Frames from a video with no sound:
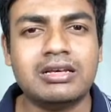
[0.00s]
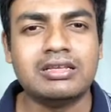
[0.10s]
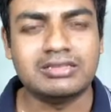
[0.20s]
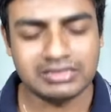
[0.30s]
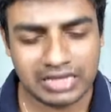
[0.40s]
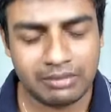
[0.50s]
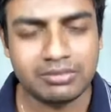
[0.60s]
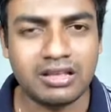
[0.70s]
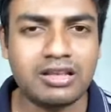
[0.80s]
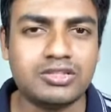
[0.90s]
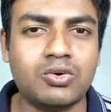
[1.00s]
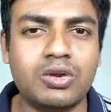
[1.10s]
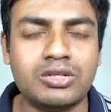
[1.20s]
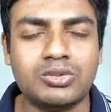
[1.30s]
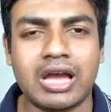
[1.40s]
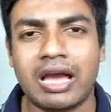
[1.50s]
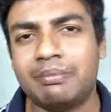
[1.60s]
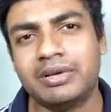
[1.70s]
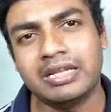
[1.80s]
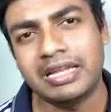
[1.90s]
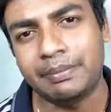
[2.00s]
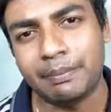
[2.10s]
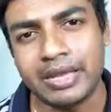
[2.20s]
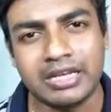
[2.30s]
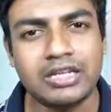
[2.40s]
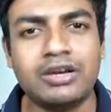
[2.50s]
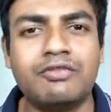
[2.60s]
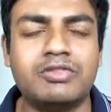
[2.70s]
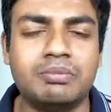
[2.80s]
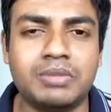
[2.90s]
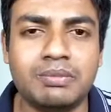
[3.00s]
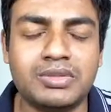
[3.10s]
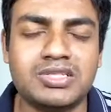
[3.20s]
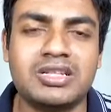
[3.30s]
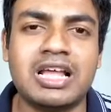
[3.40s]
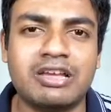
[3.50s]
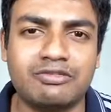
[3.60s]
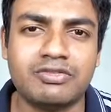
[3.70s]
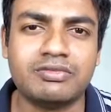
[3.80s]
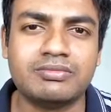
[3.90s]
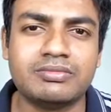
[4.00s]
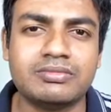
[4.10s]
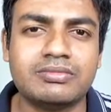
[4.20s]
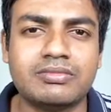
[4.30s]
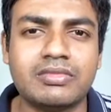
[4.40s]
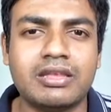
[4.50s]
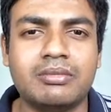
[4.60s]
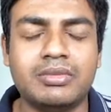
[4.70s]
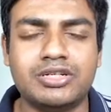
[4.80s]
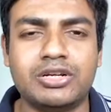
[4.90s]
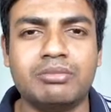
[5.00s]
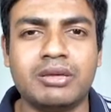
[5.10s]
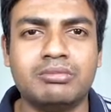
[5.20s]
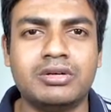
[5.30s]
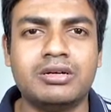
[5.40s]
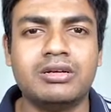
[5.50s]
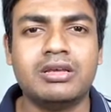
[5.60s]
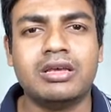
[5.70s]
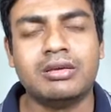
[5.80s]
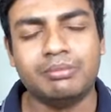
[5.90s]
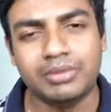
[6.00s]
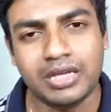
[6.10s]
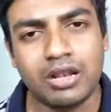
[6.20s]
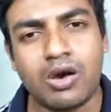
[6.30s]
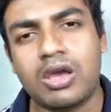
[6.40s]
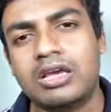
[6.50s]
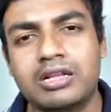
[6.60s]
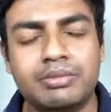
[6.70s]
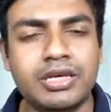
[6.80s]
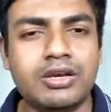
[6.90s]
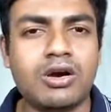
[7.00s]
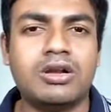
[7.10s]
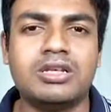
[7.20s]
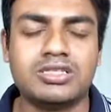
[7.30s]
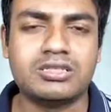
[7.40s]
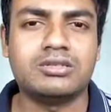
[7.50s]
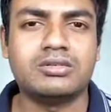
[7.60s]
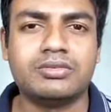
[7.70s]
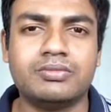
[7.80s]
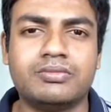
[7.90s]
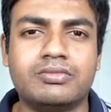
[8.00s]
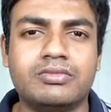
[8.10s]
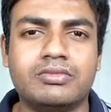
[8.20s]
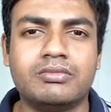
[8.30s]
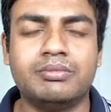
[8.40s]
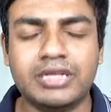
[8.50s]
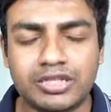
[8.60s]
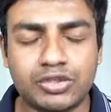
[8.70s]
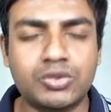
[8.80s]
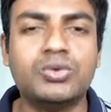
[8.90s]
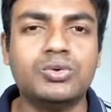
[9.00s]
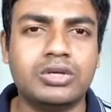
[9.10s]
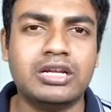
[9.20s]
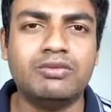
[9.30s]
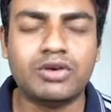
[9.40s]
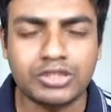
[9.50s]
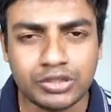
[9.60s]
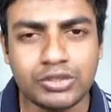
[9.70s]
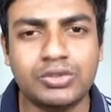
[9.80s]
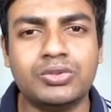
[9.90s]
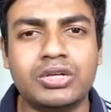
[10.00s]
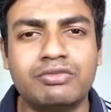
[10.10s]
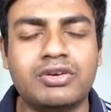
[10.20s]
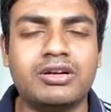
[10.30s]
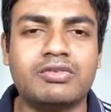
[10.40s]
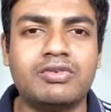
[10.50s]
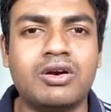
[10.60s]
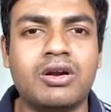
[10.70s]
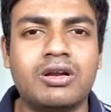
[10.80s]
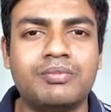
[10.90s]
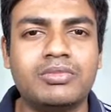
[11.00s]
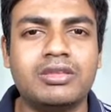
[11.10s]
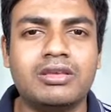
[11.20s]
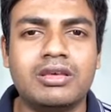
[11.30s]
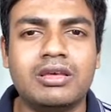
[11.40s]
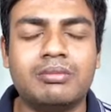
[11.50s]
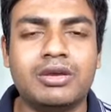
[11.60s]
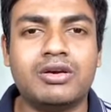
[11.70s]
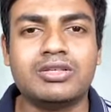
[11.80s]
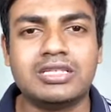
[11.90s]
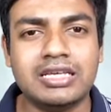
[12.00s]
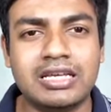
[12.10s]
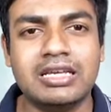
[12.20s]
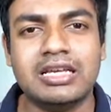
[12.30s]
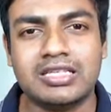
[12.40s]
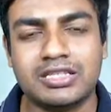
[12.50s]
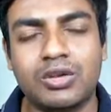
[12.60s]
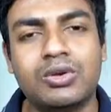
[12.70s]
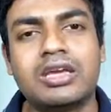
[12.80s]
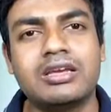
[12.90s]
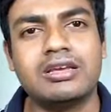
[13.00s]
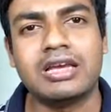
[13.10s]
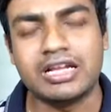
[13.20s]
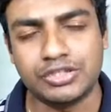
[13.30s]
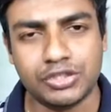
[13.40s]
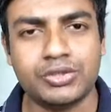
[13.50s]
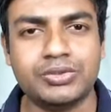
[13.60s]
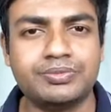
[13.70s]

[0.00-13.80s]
Same thing is going to happen in many of the people's life. But remember, be loyal, be honest. Be true in what you do in front of God, because He is looking at you.